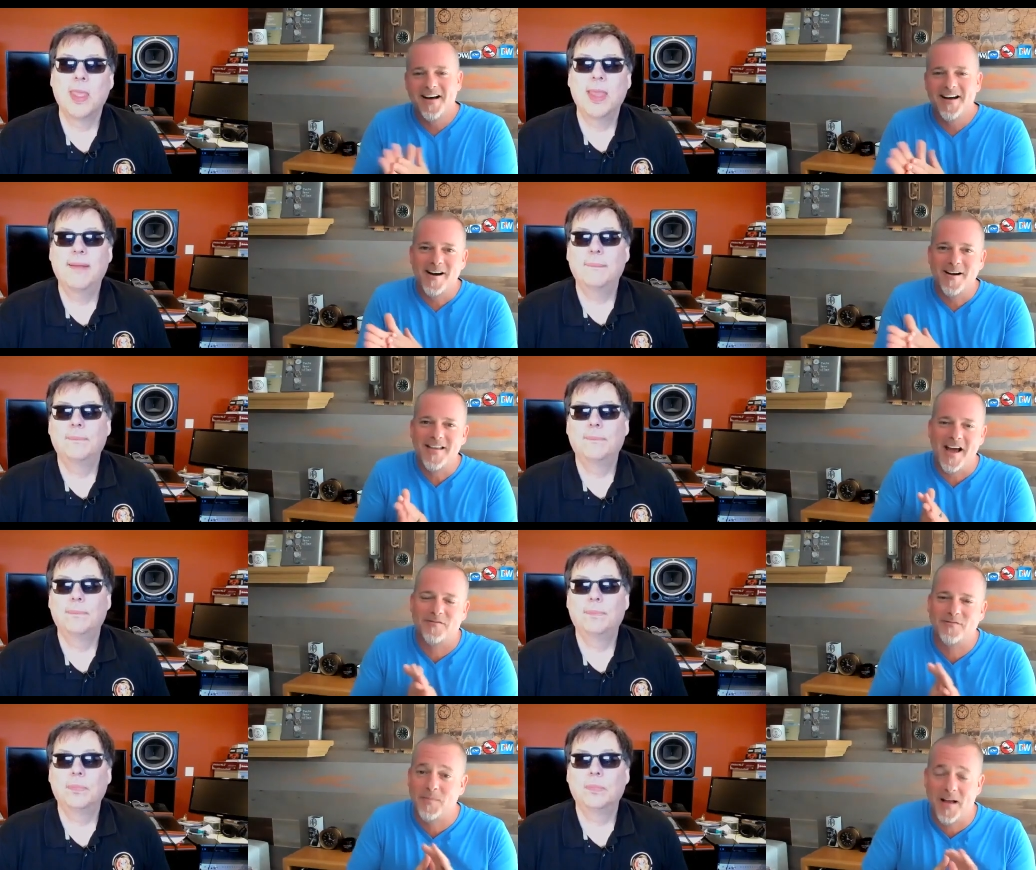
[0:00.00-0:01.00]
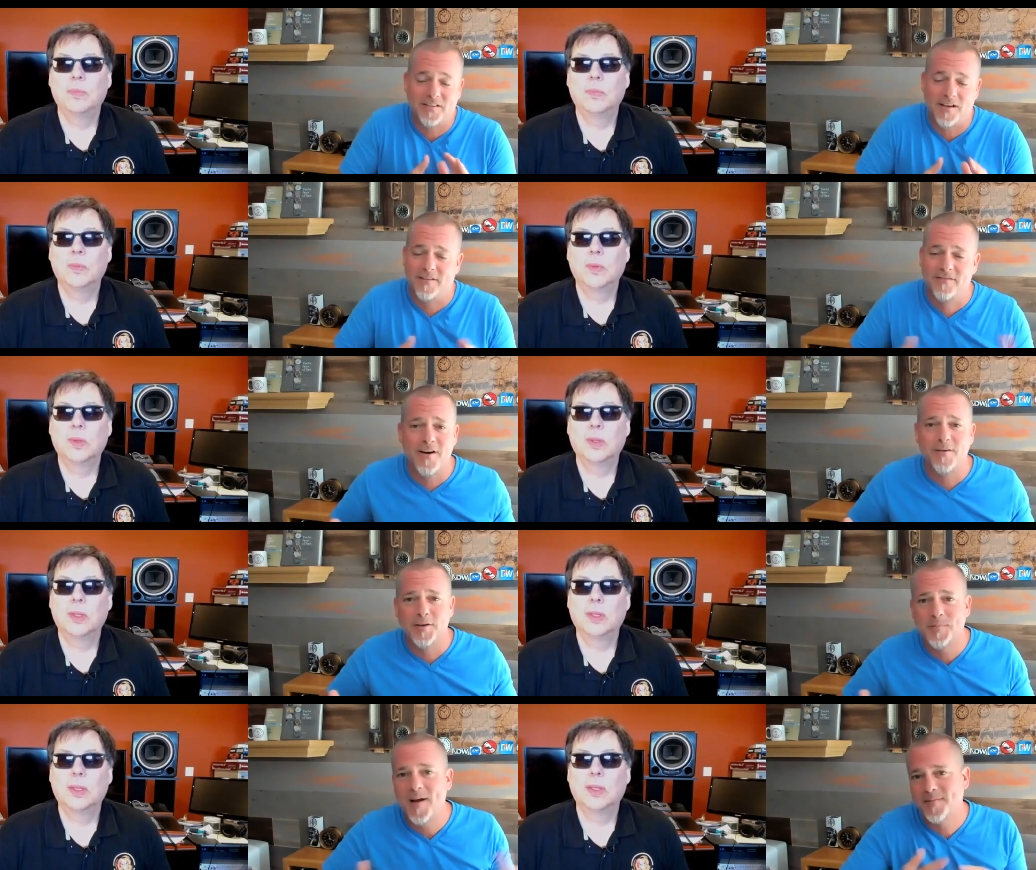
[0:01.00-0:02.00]
Speaker 1: uh, yeah, that's a very
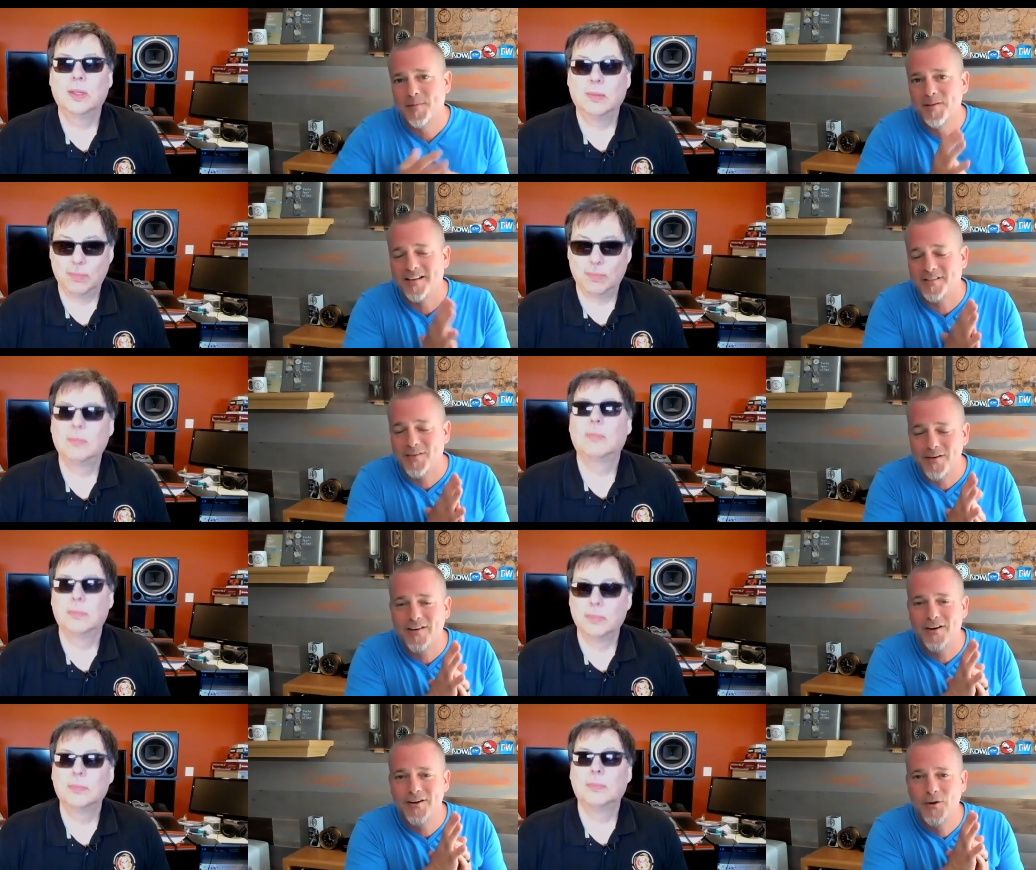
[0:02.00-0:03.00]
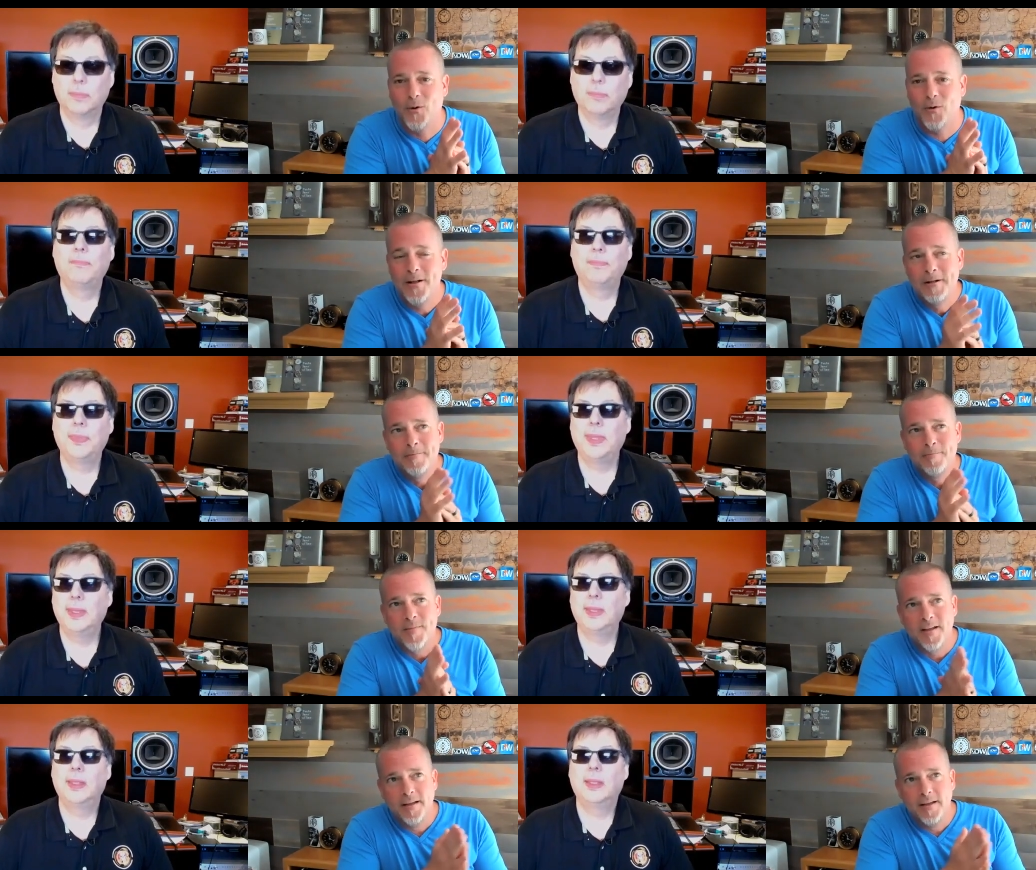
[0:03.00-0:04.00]
respectable list. Very very cool.
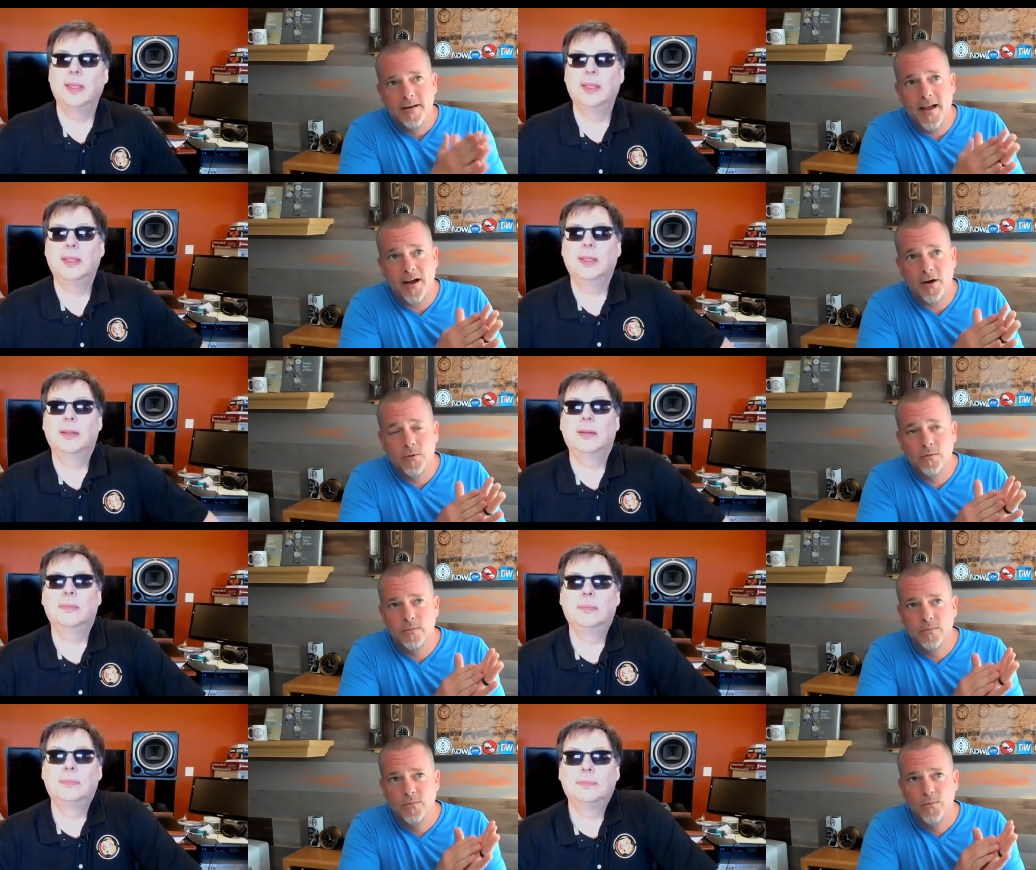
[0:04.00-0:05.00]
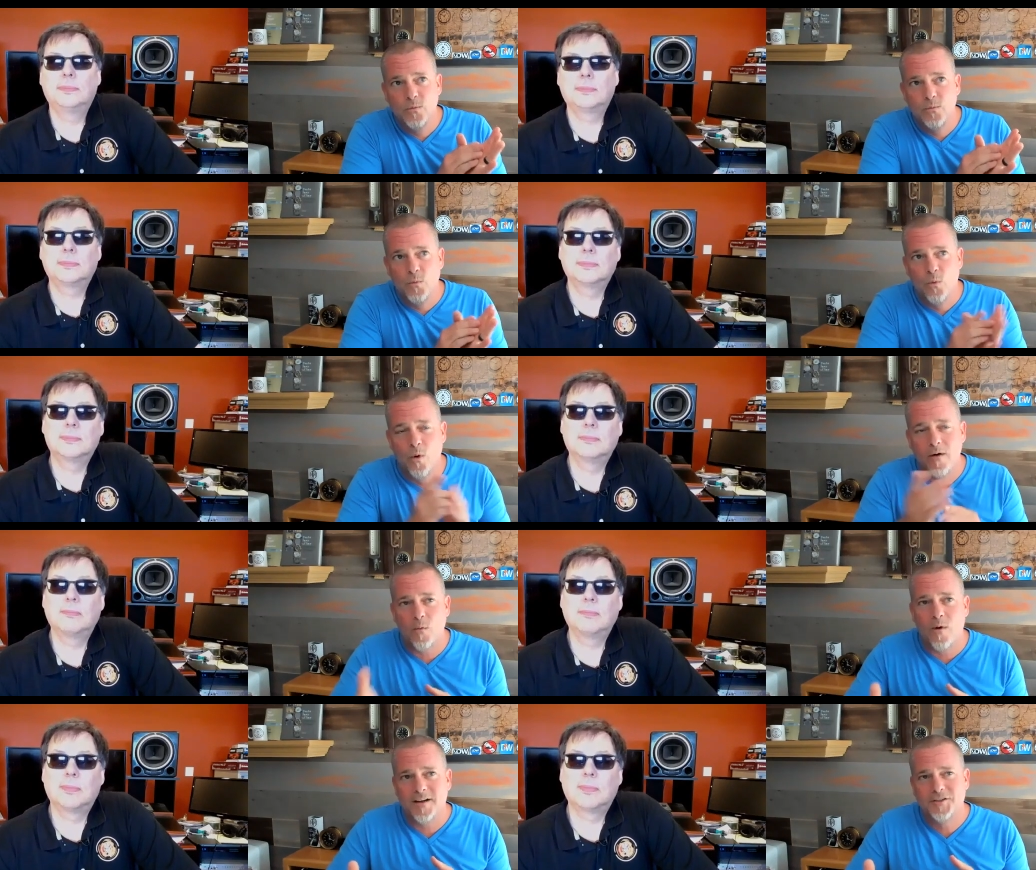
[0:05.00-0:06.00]
Now, what
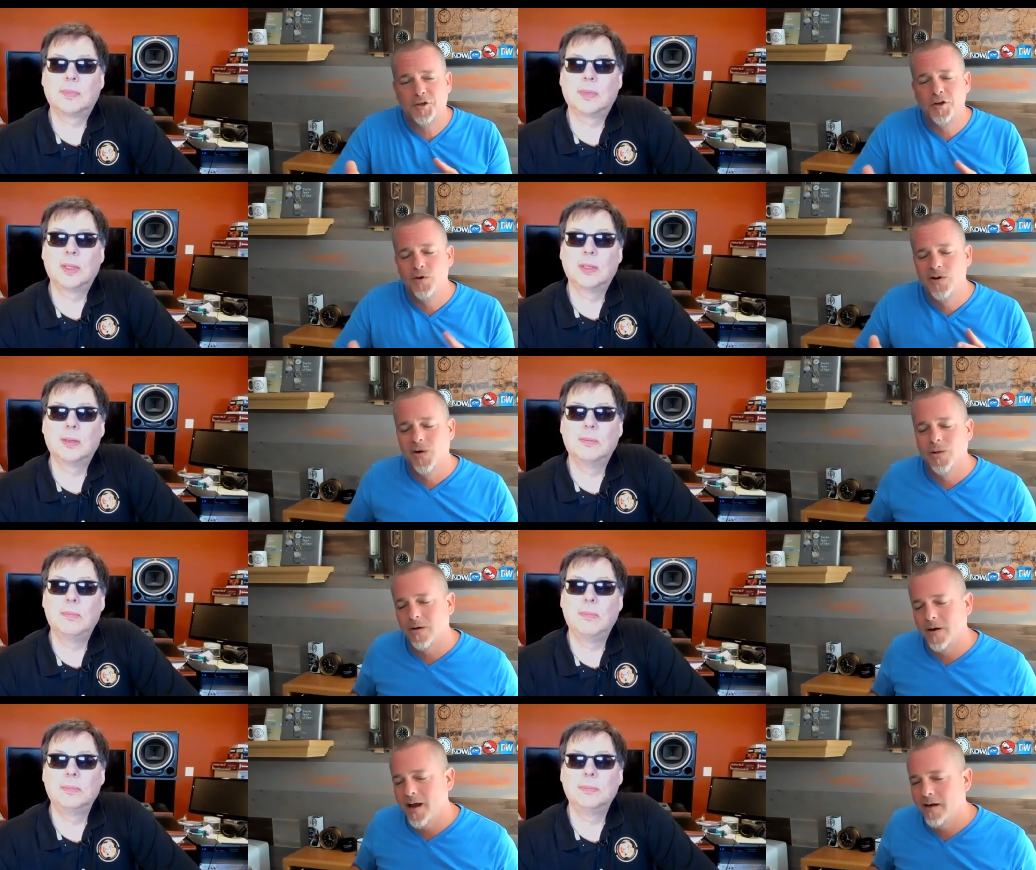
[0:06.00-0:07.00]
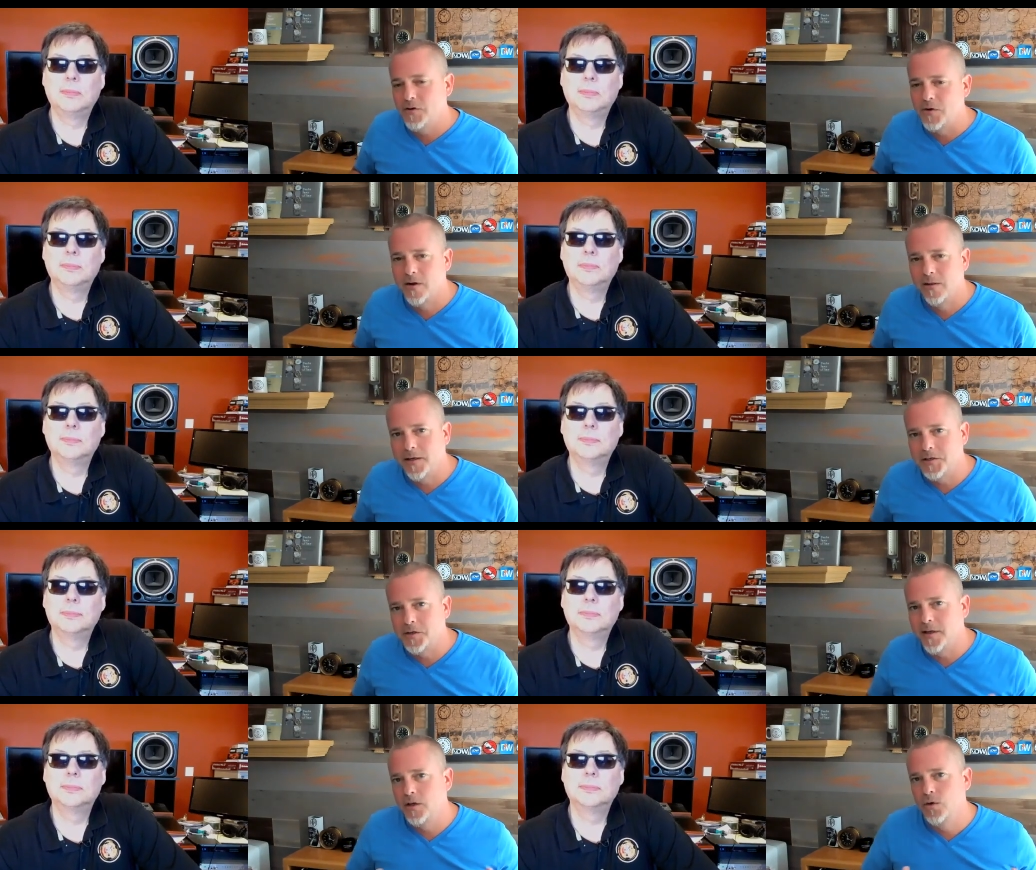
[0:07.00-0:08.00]
watch do you no longer have in your
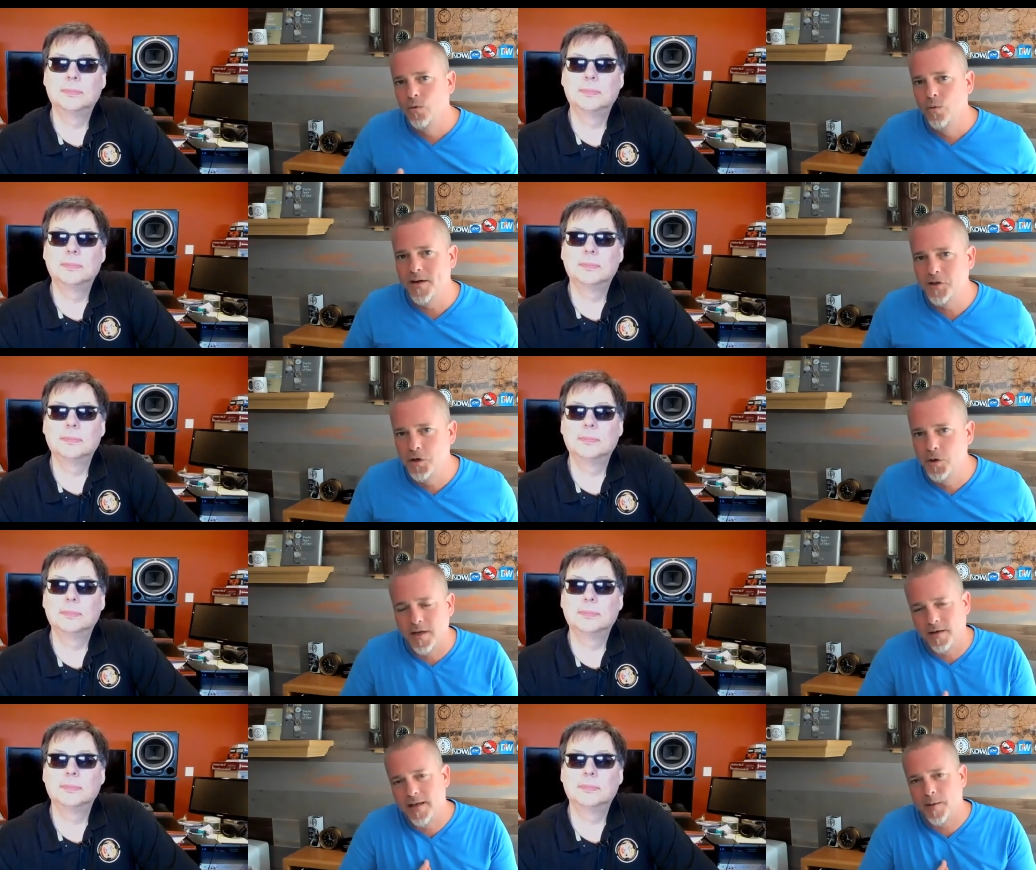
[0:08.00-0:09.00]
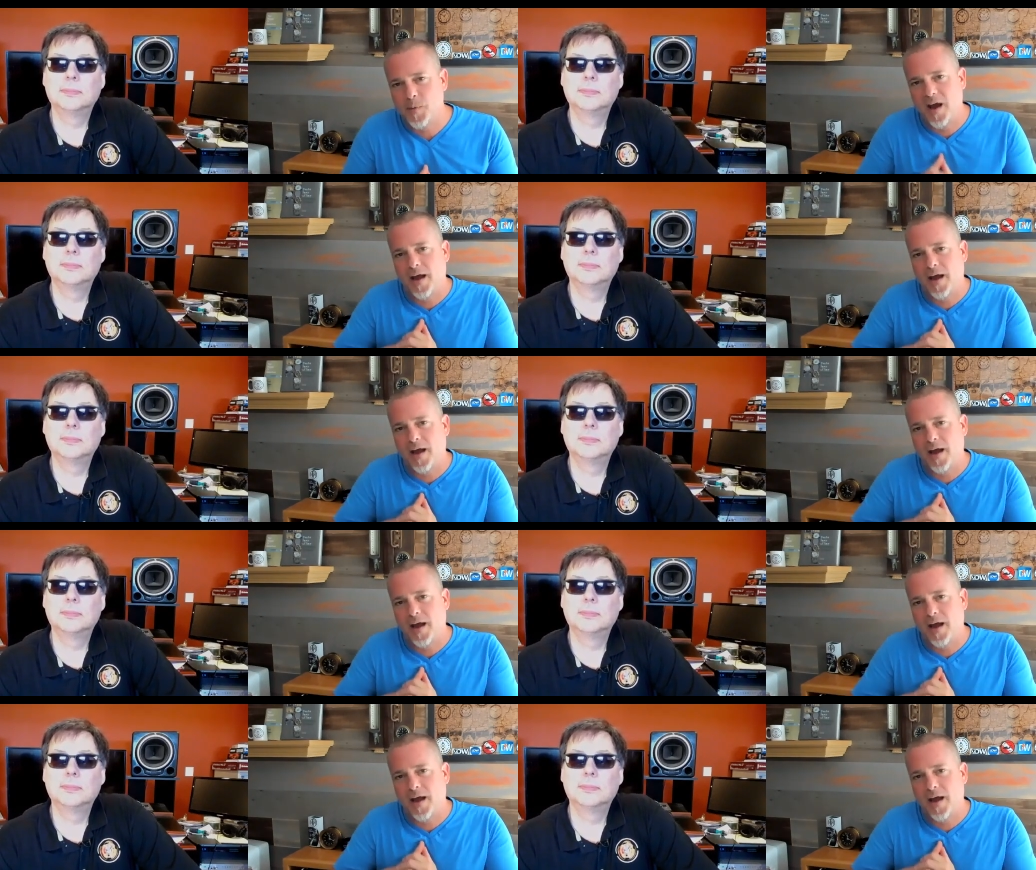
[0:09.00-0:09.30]
collection that you wish you can get back?